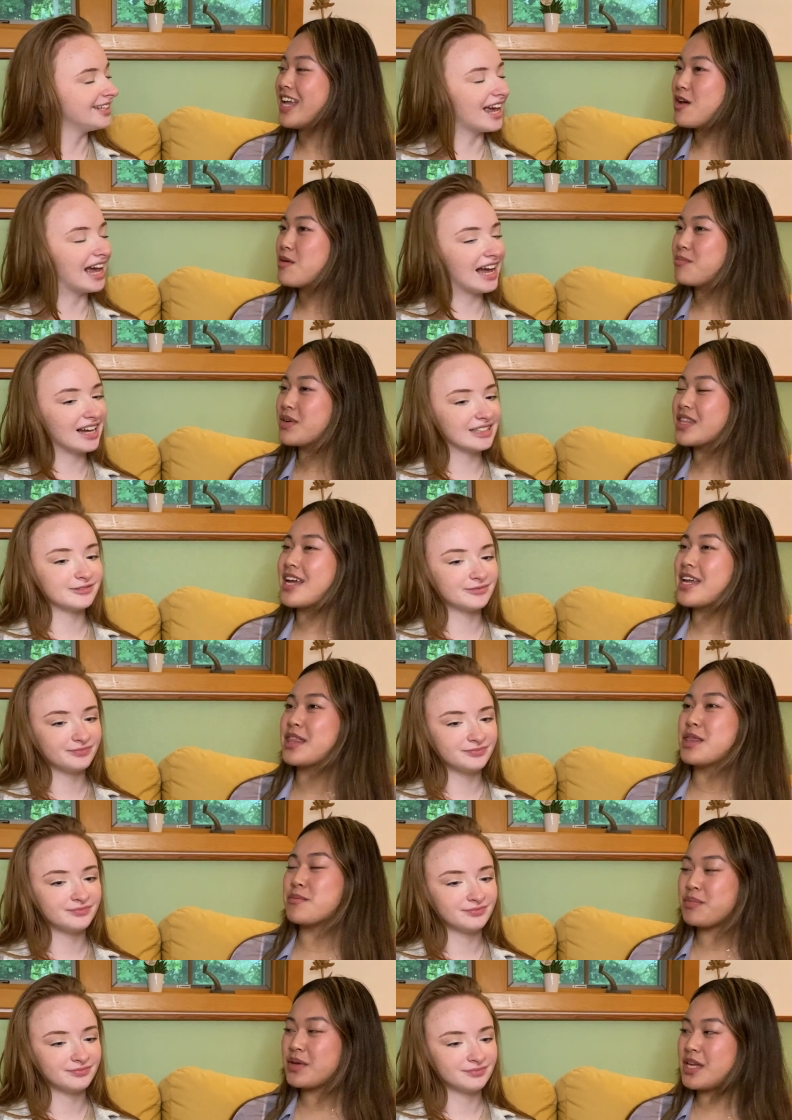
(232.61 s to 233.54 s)
Speaker 1: Yeah. But
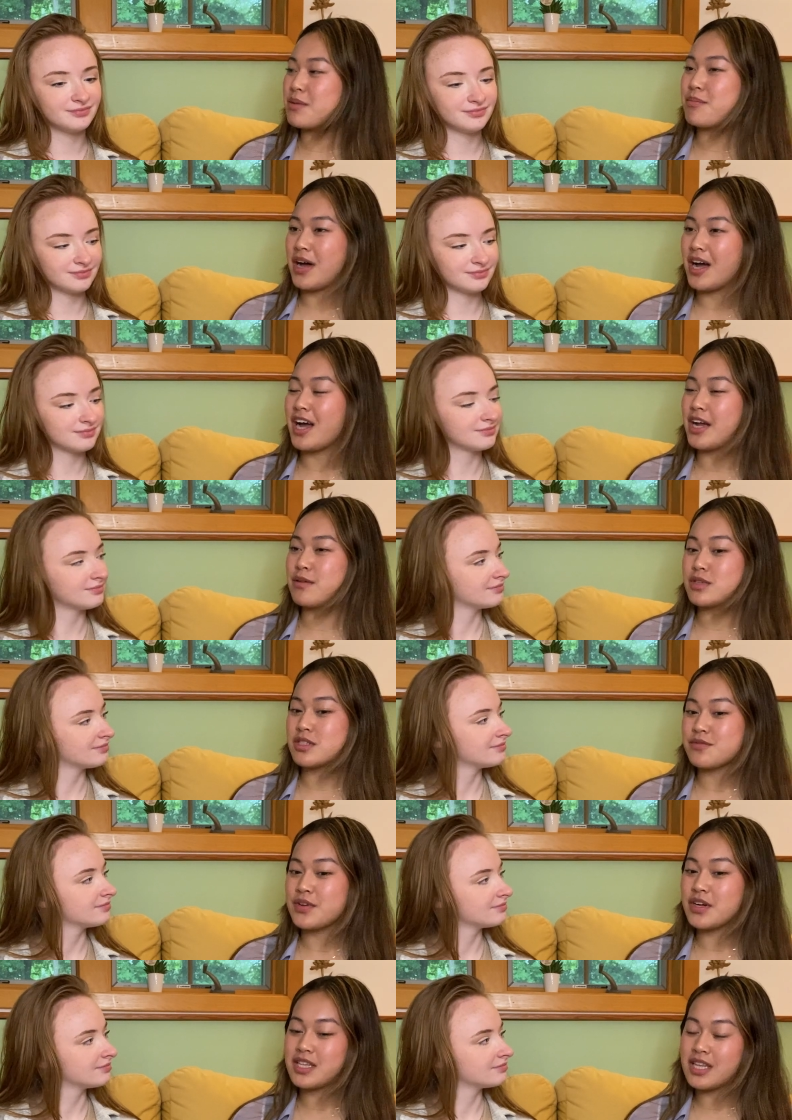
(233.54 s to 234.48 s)
like the beat behind
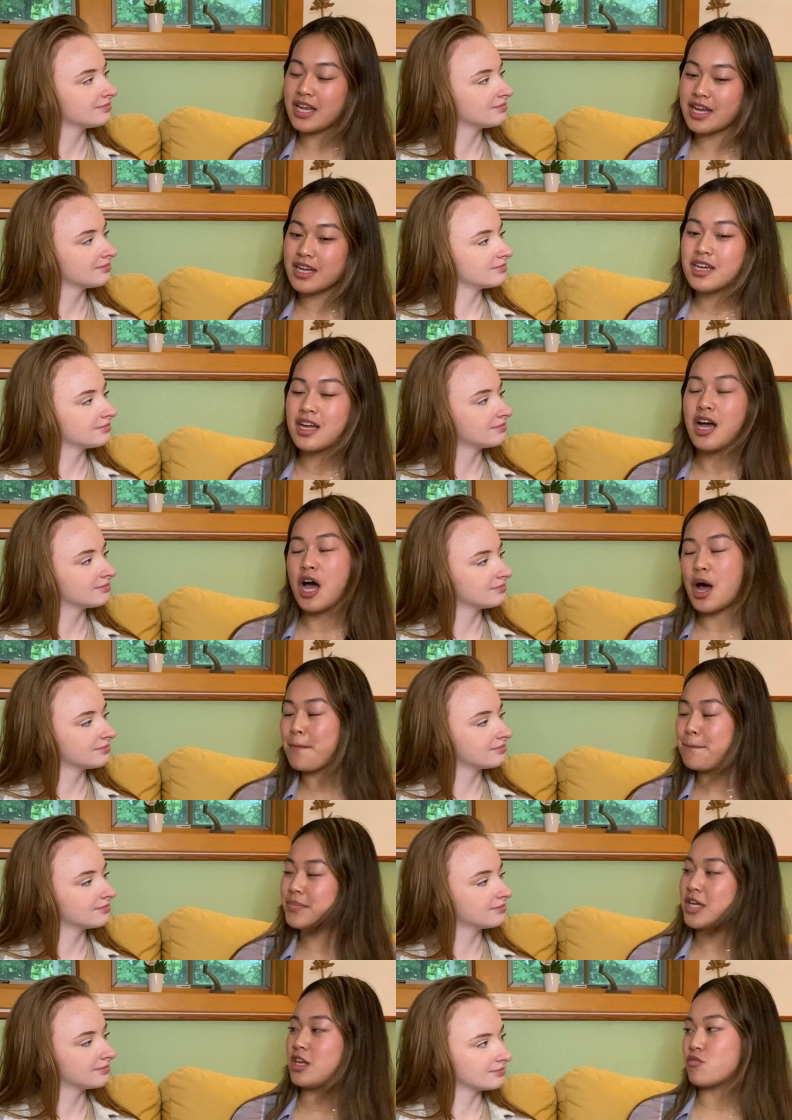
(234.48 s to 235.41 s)
was very like
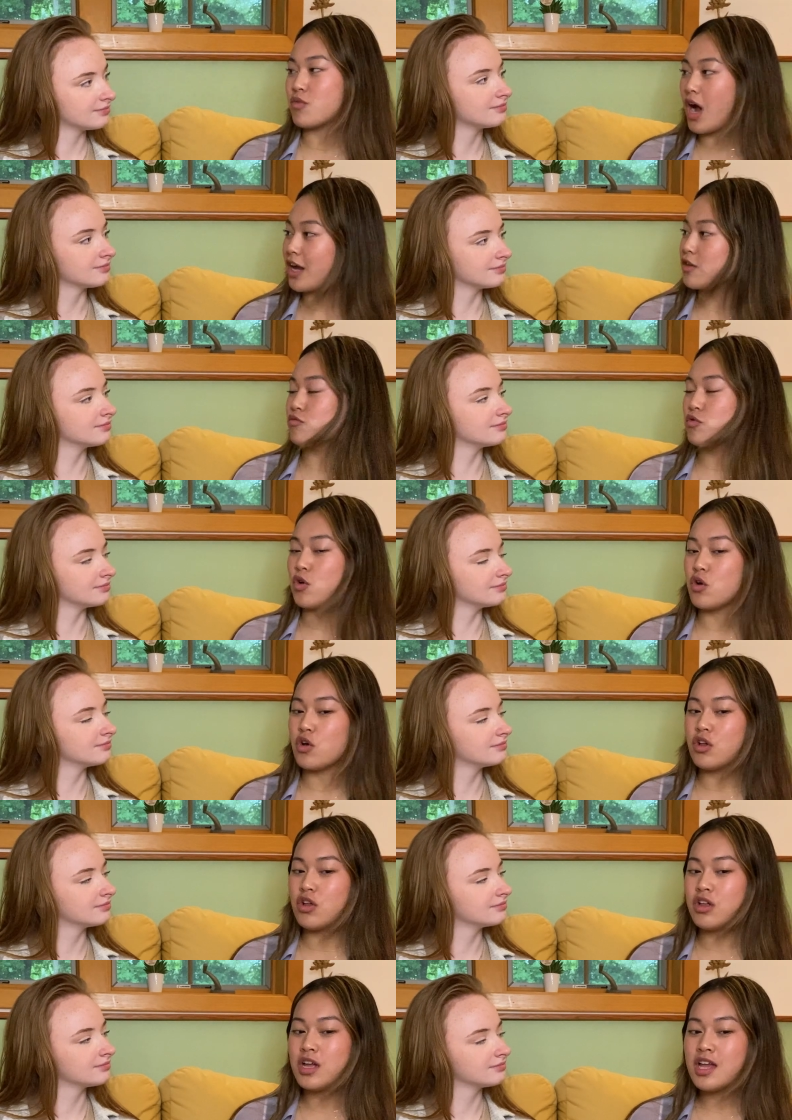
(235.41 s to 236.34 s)
upbeat rock and roll.